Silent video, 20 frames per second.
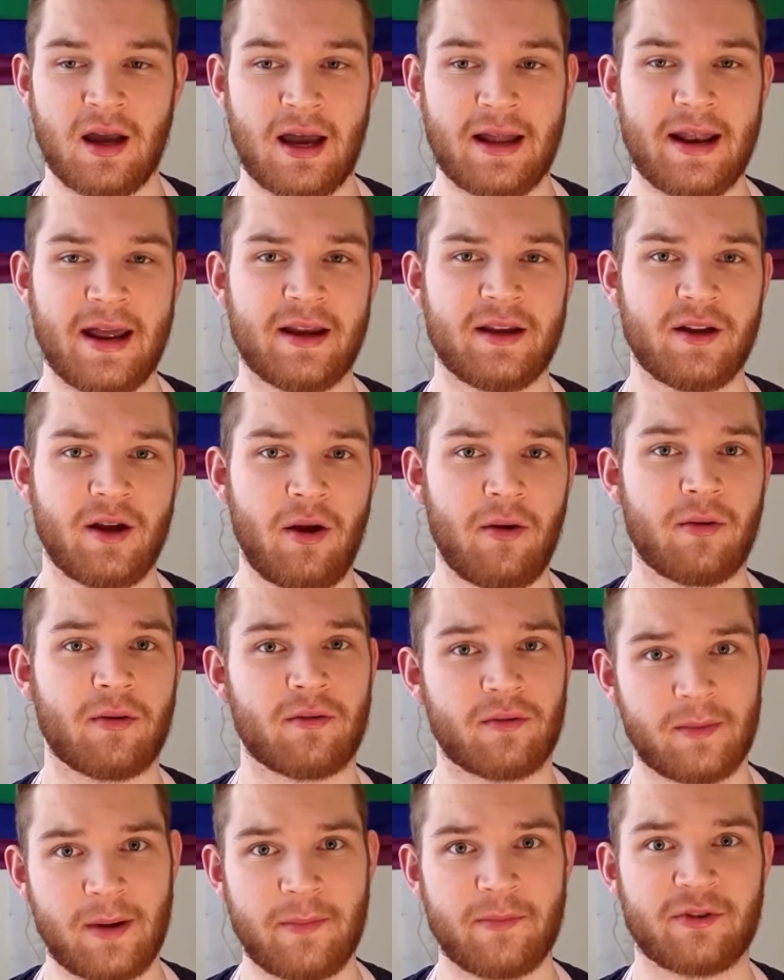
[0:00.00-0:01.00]
an egg yolk,
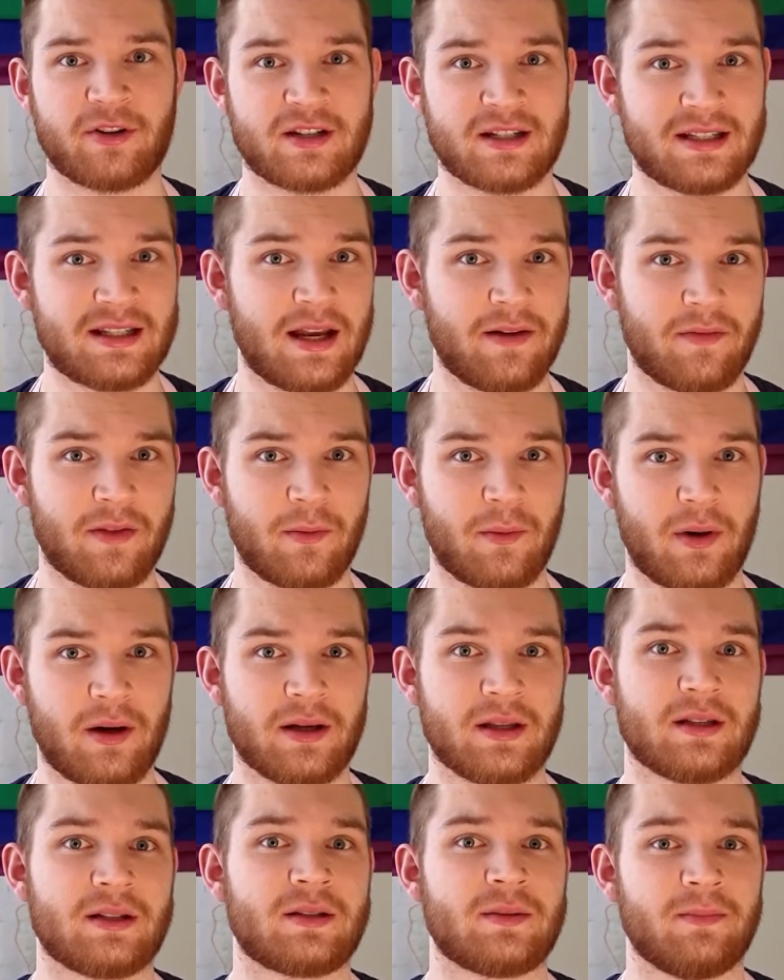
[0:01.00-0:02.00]
remembering to save the
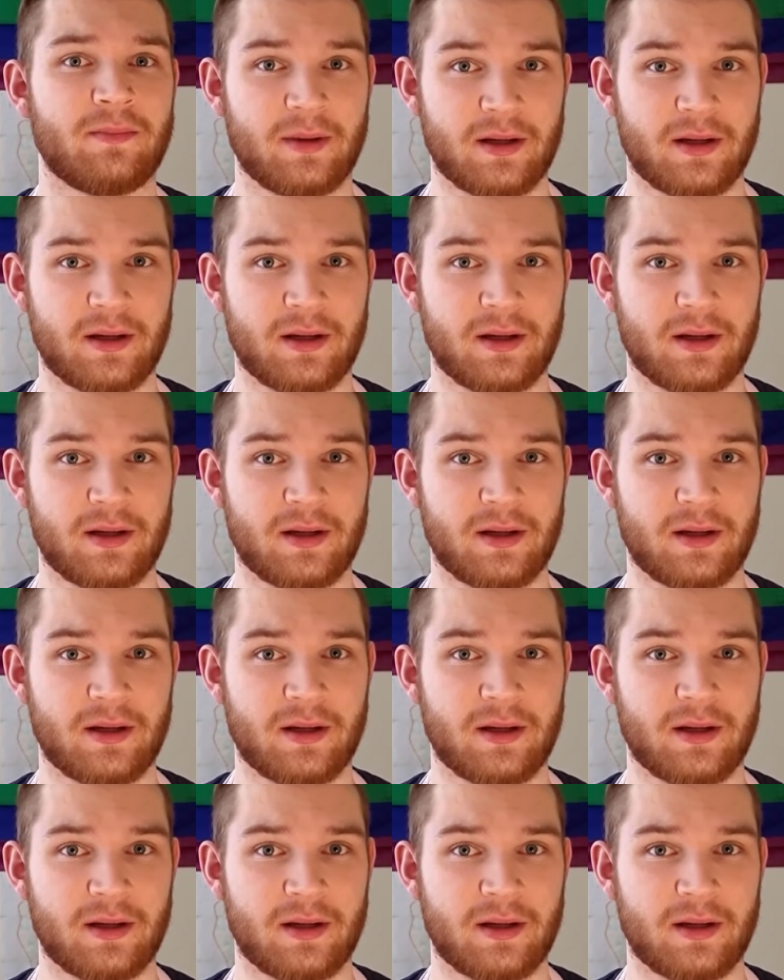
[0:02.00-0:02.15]
white